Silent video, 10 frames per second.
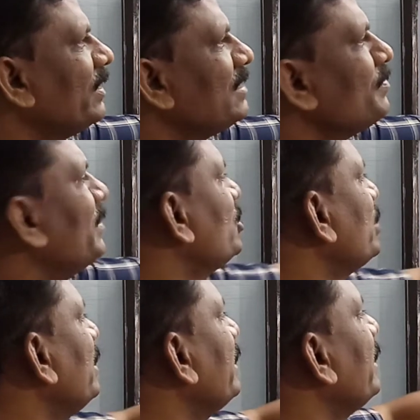is
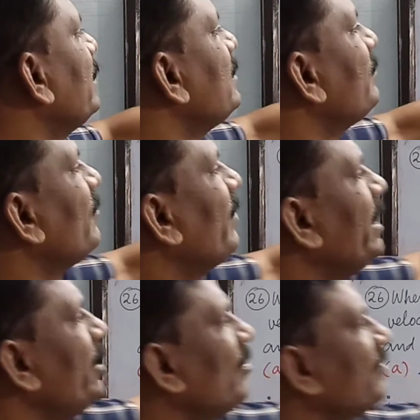mentioned here is if the
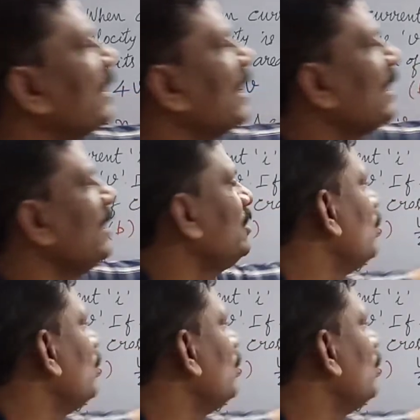value of the current